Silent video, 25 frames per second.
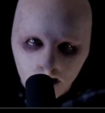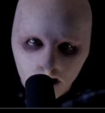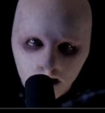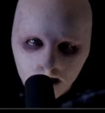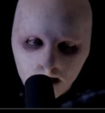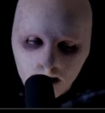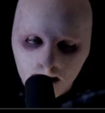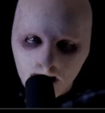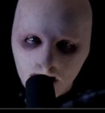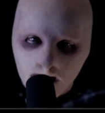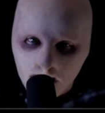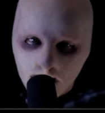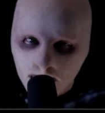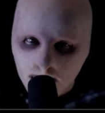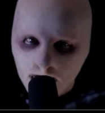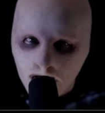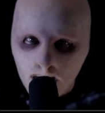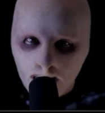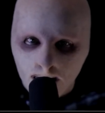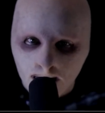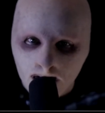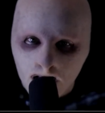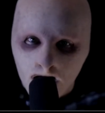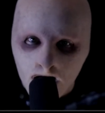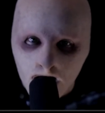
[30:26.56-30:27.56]
So either they
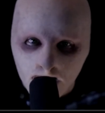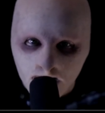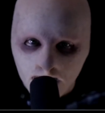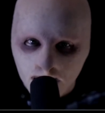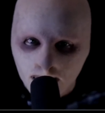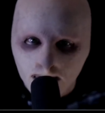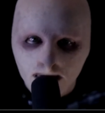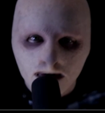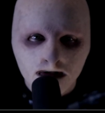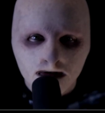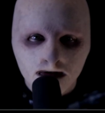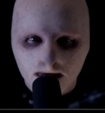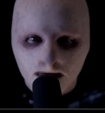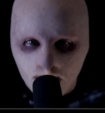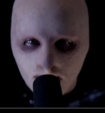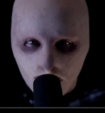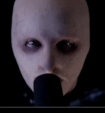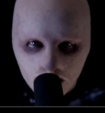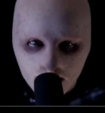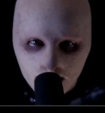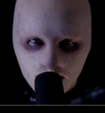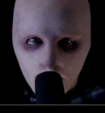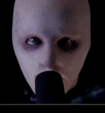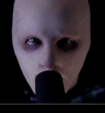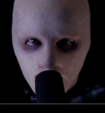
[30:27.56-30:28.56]
were lying or is a
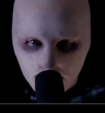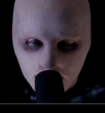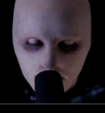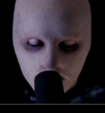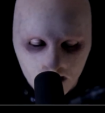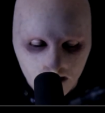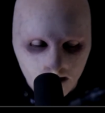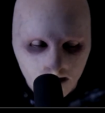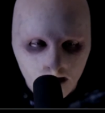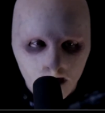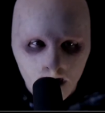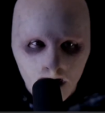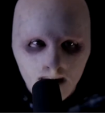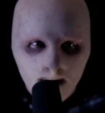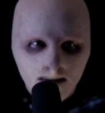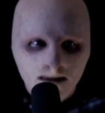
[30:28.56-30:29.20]
false positive.